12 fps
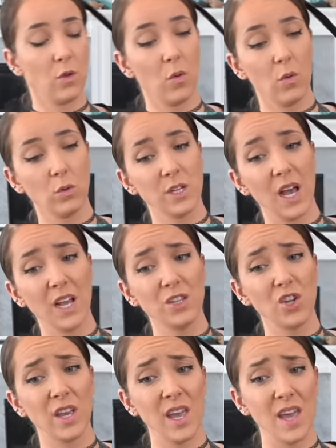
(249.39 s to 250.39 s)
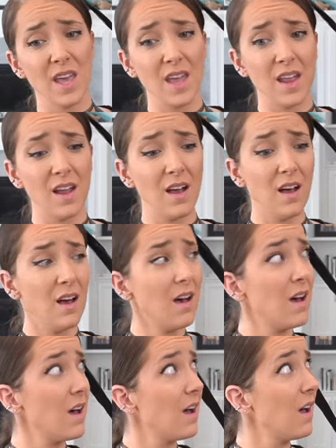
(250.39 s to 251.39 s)
Don't touch it.
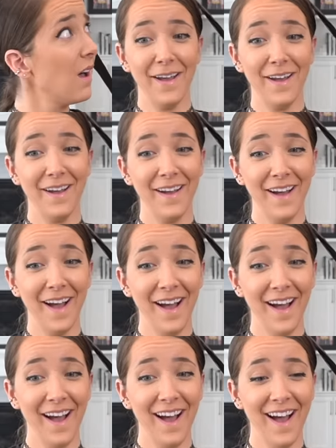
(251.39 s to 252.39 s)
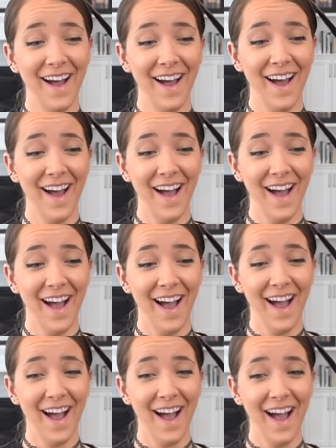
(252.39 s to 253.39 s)
Oh. Oh my God,
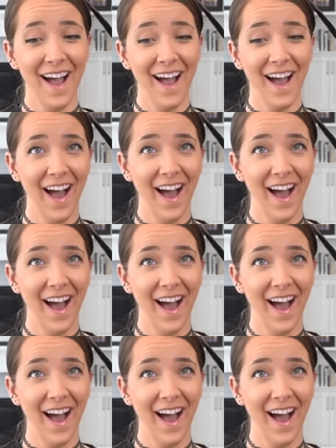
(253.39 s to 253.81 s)
you did it.